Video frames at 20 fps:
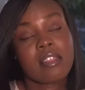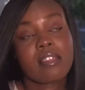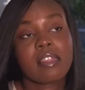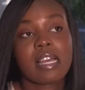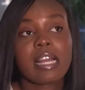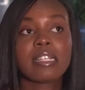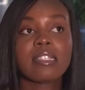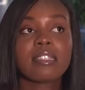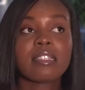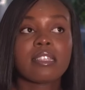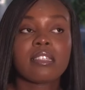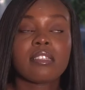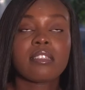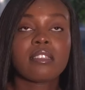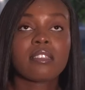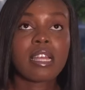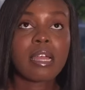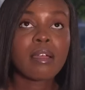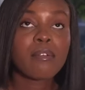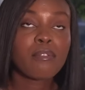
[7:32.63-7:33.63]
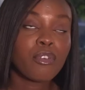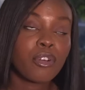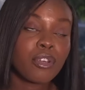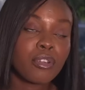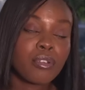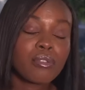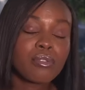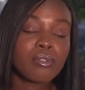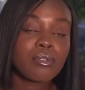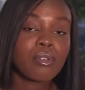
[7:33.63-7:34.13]
that it's time for
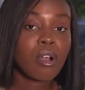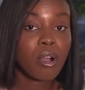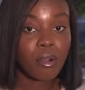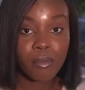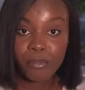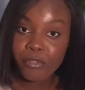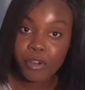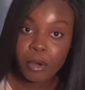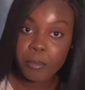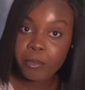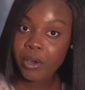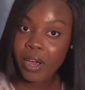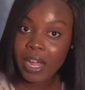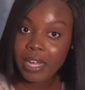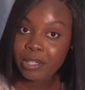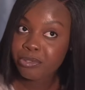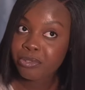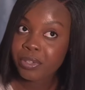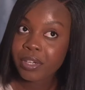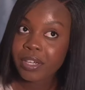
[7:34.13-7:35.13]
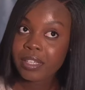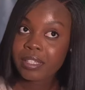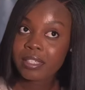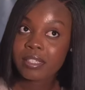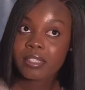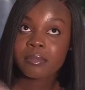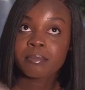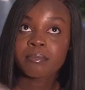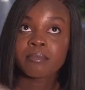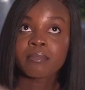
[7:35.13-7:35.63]
you to confirm your
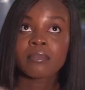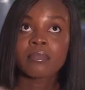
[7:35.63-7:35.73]
address.